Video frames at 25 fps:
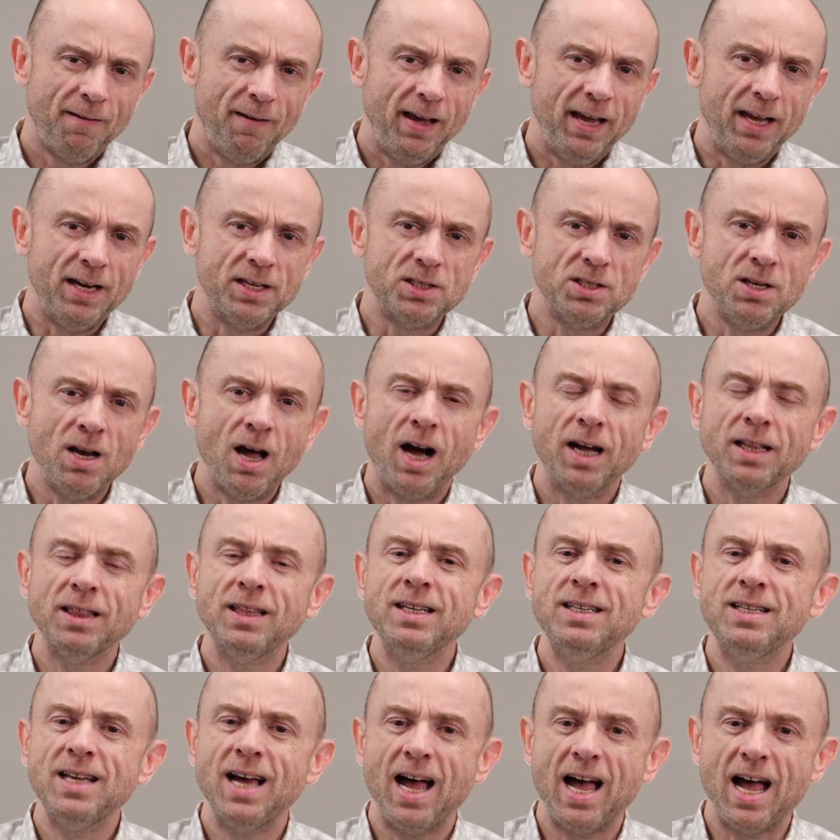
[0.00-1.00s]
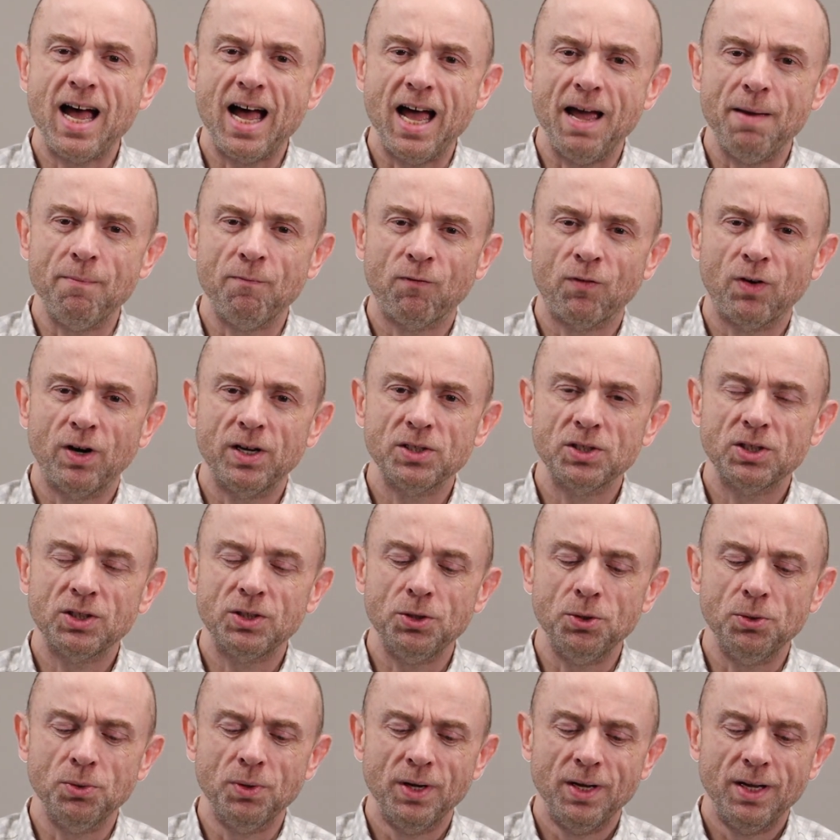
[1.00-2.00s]
It is not the time for us
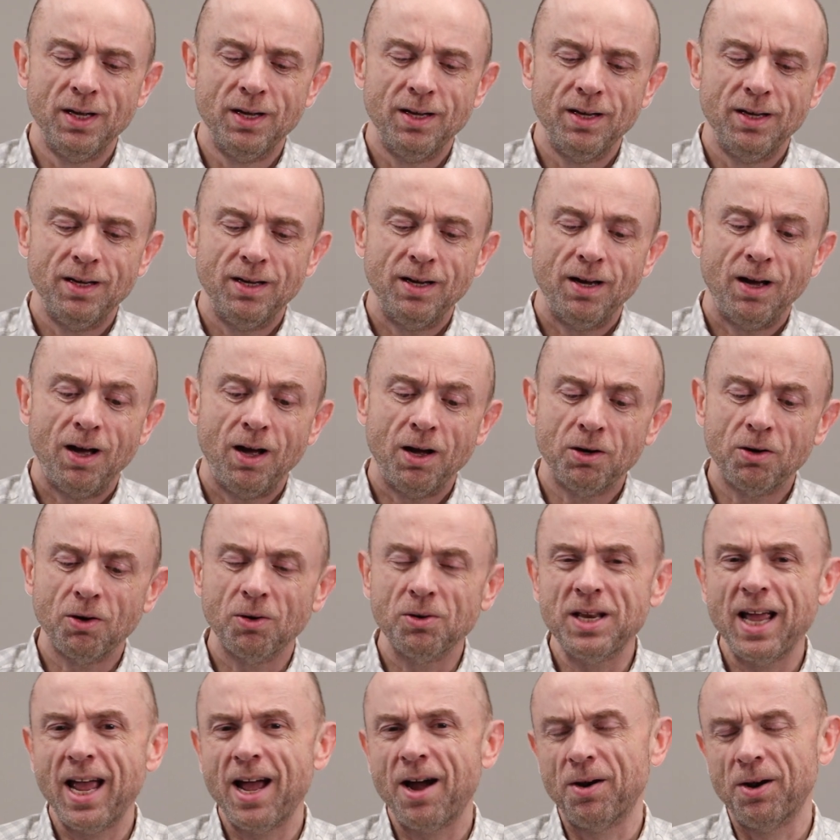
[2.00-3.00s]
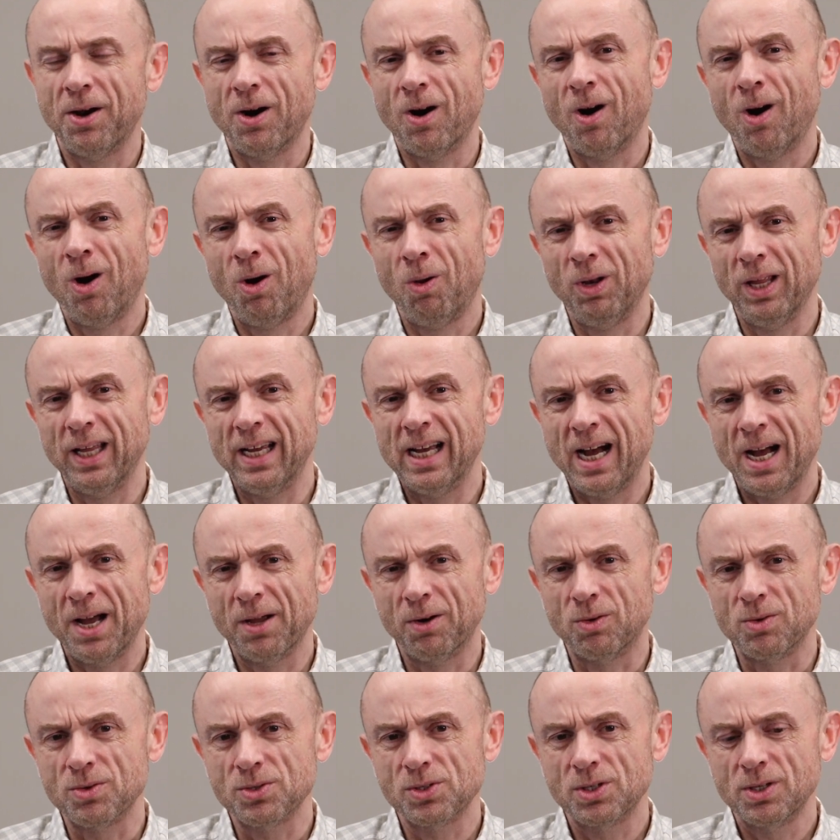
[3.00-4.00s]
to hunker down in our holy
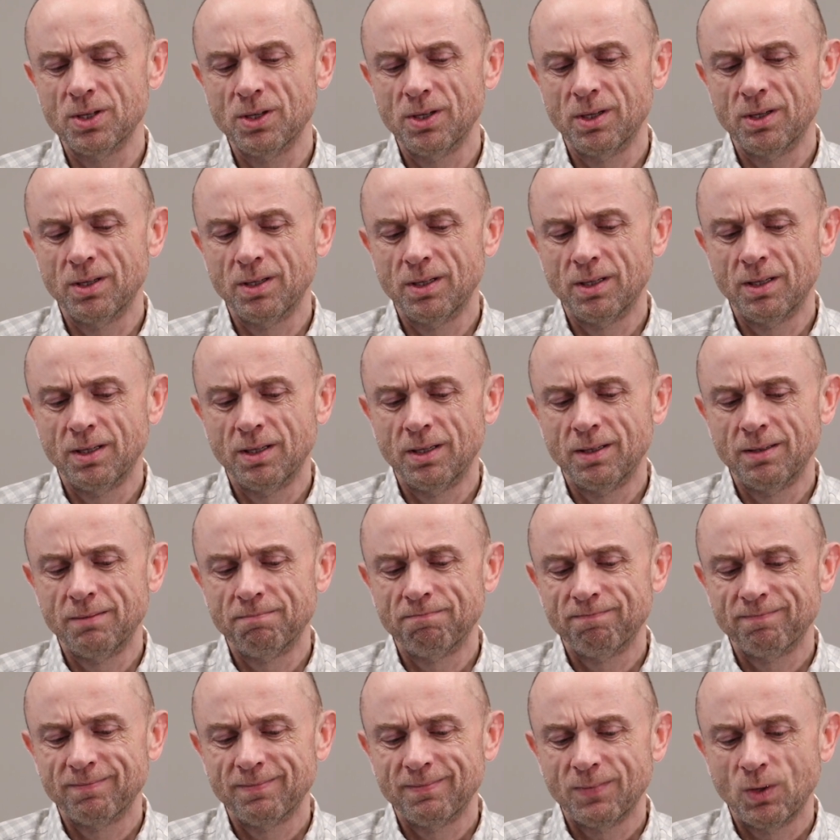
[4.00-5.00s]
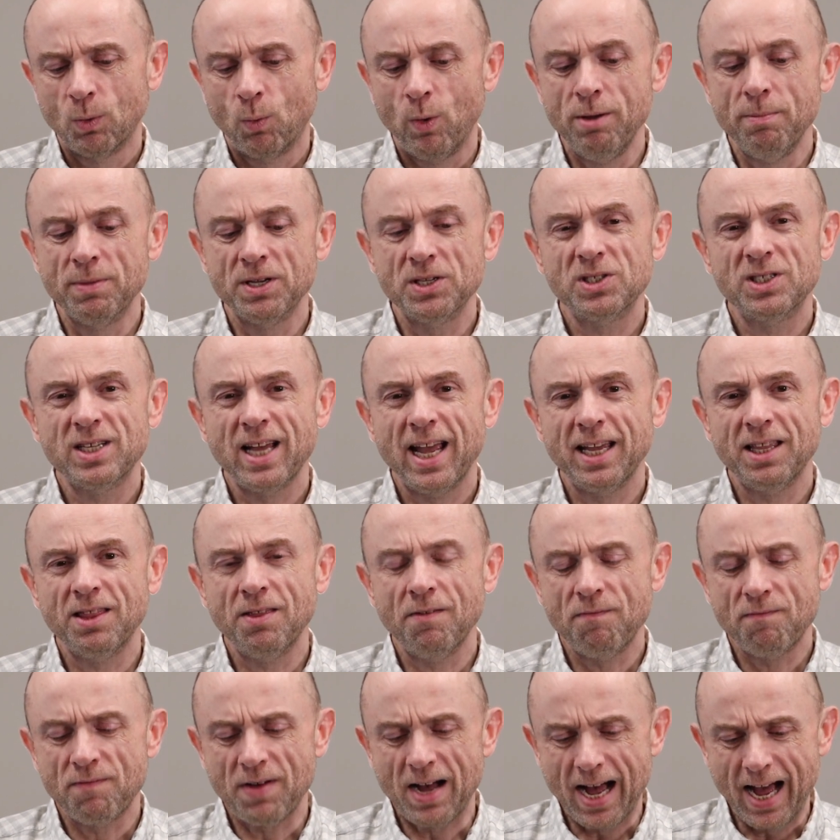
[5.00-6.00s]
huddles. We must take the
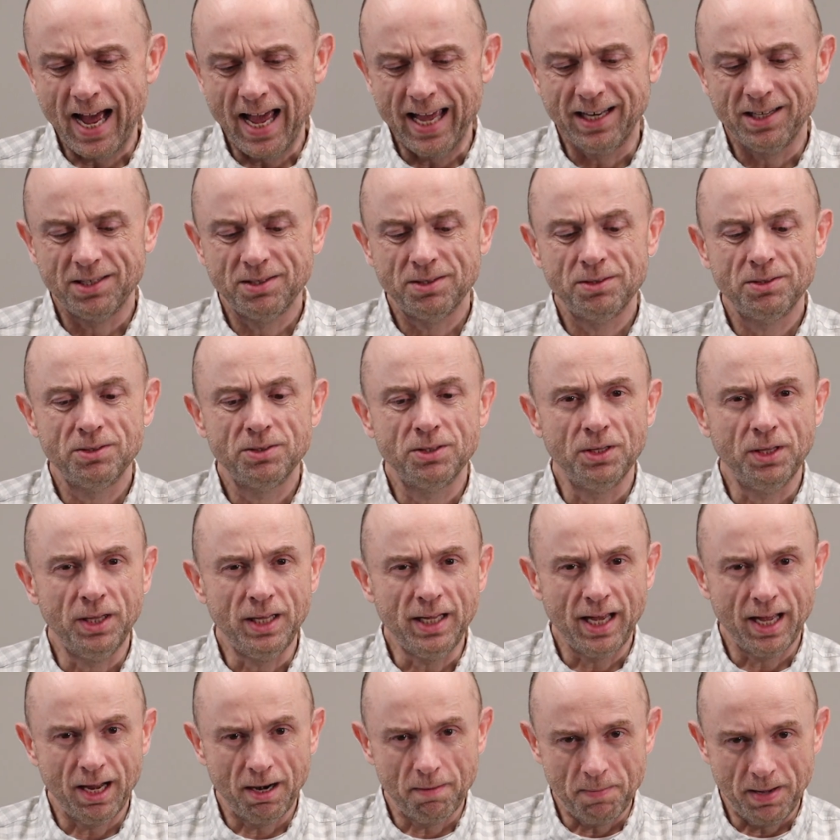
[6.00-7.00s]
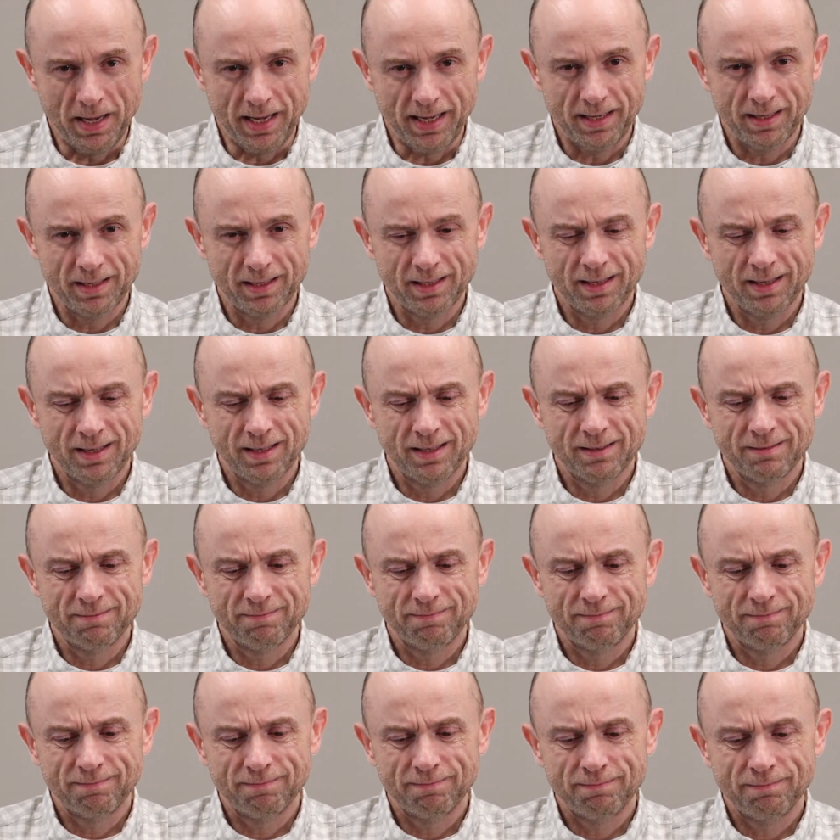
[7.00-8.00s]
fight to the enemy
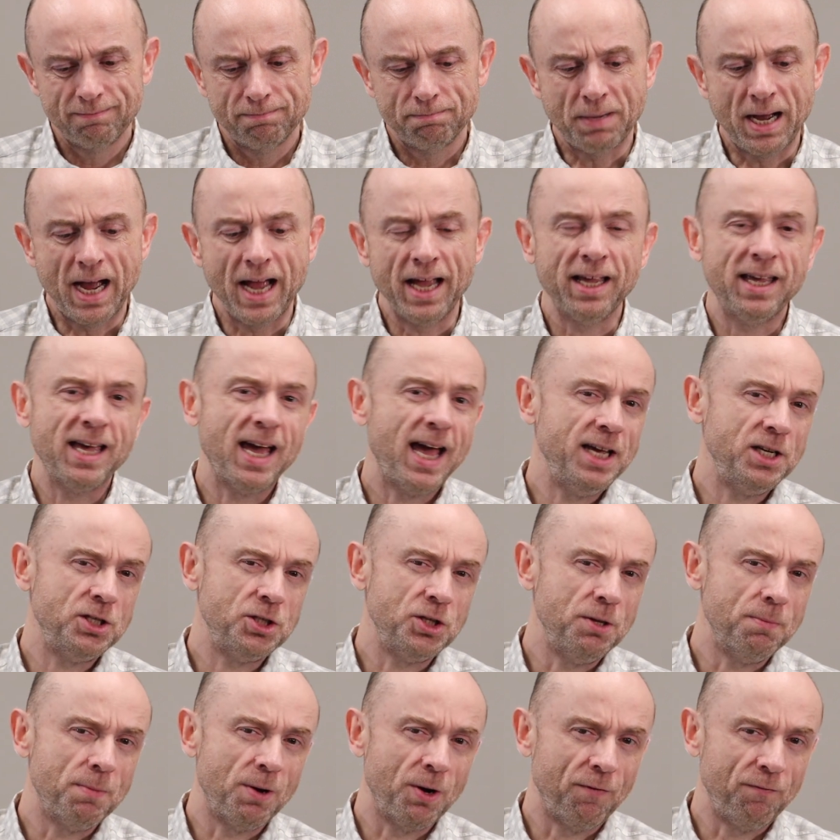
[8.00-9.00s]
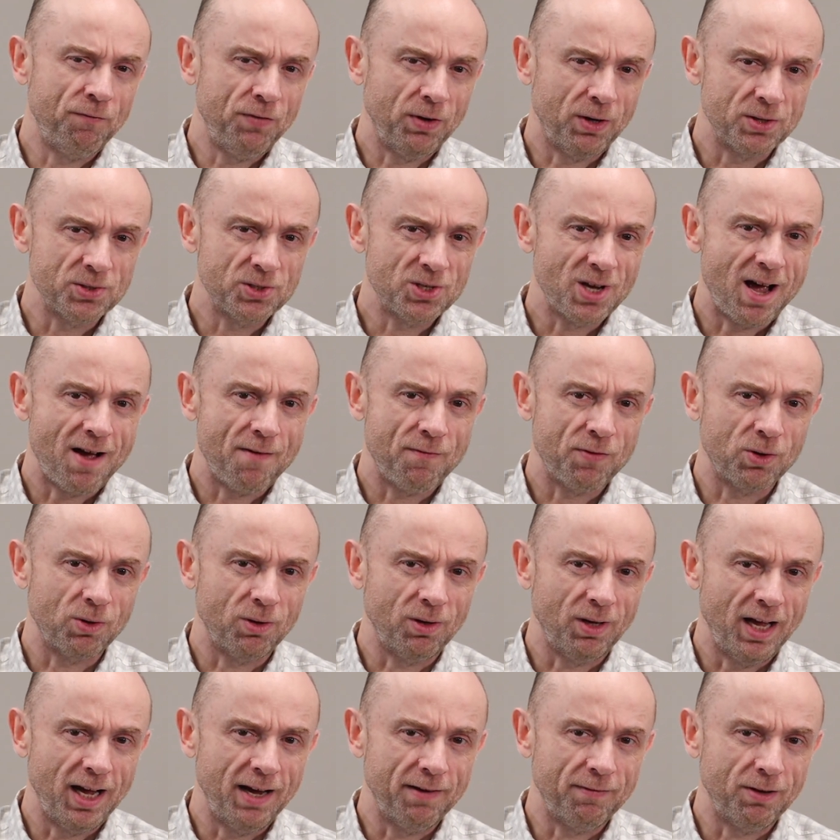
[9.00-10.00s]
by engaging them on a philosophical
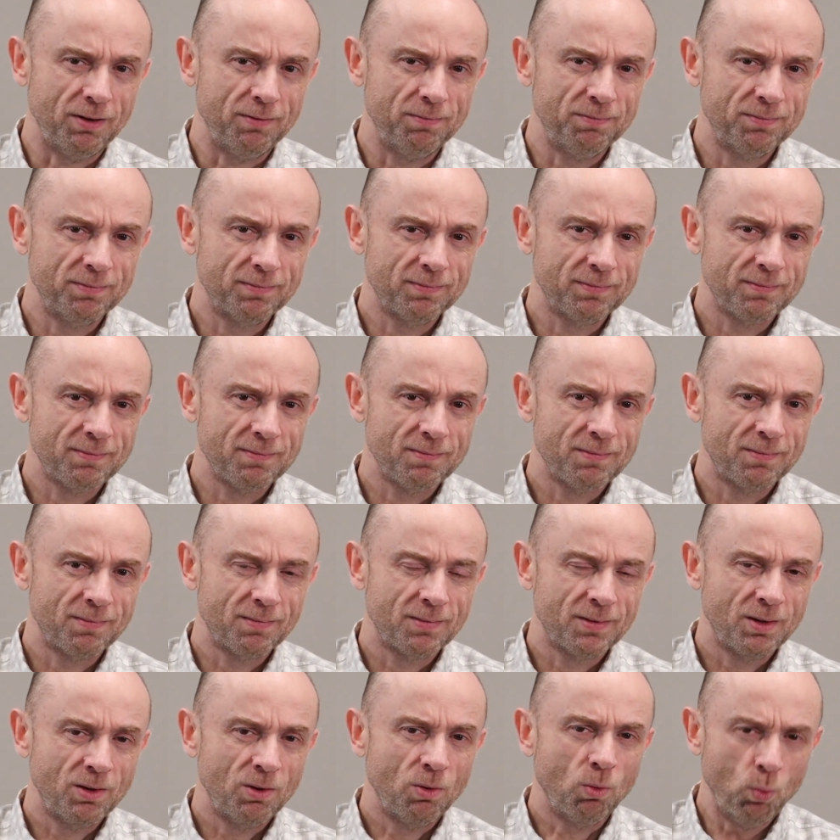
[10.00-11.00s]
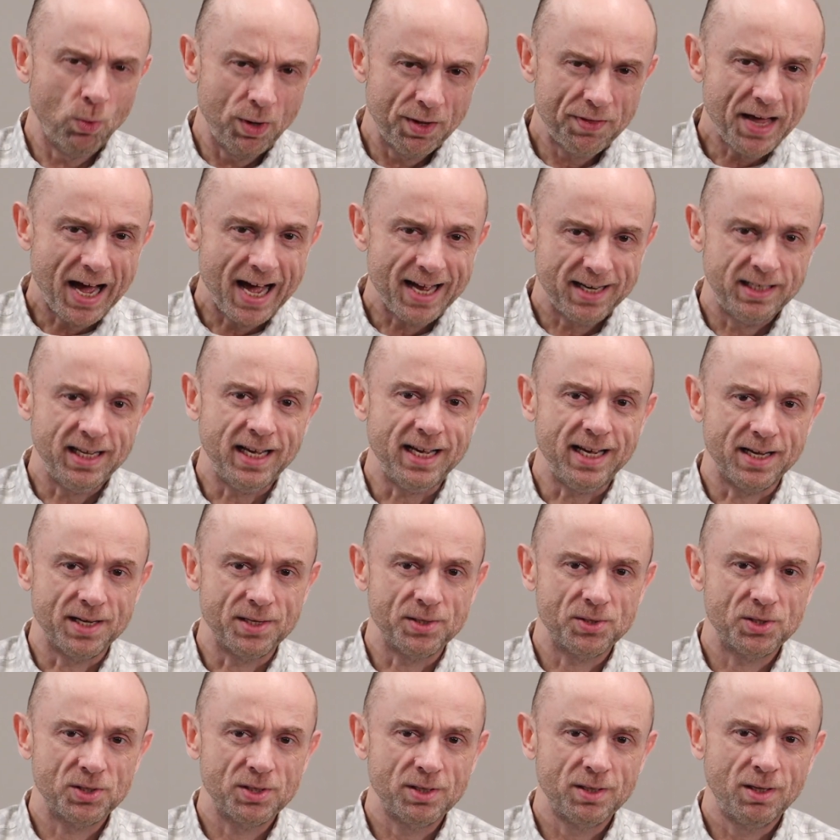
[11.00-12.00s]
level, with
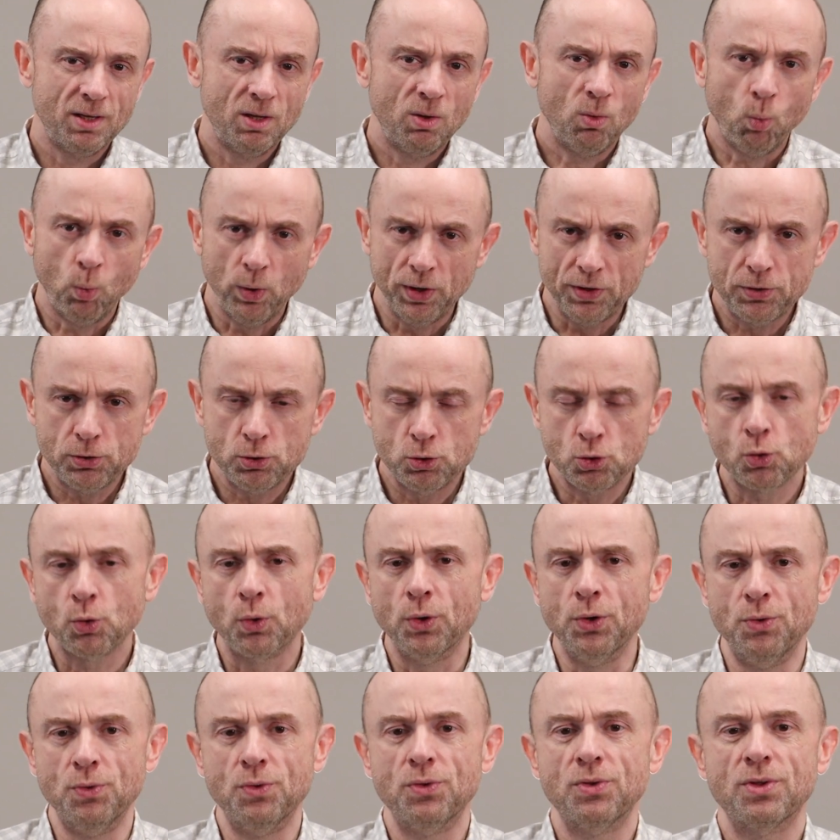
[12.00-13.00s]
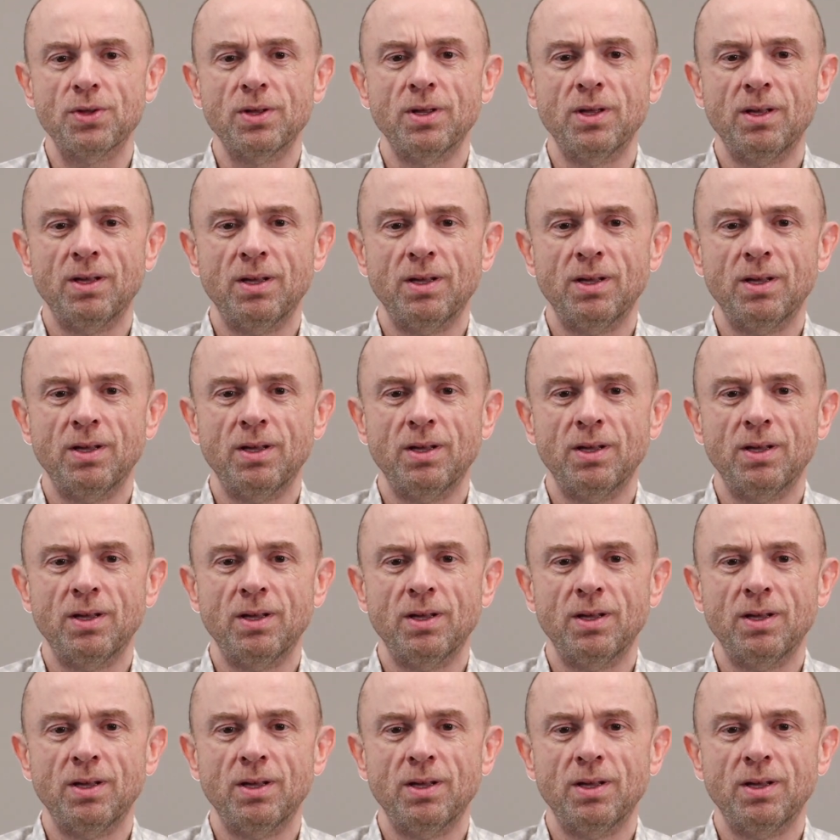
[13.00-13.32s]
ideas, with truth,